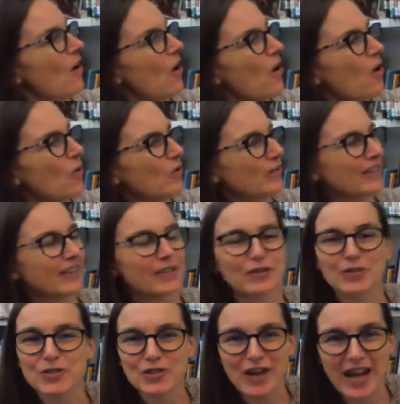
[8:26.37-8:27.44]
Oh,
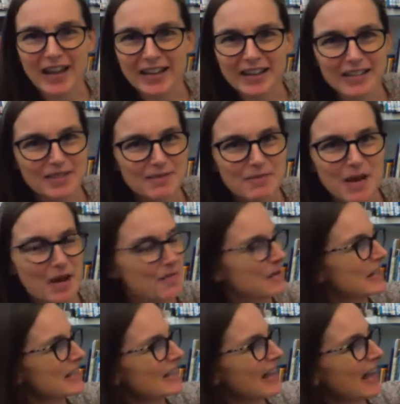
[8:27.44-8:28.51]
Little Dragon,
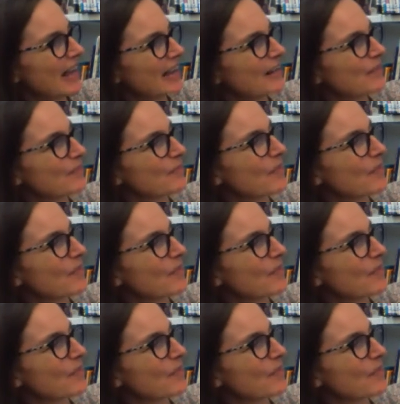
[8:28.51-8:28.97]
Mama said,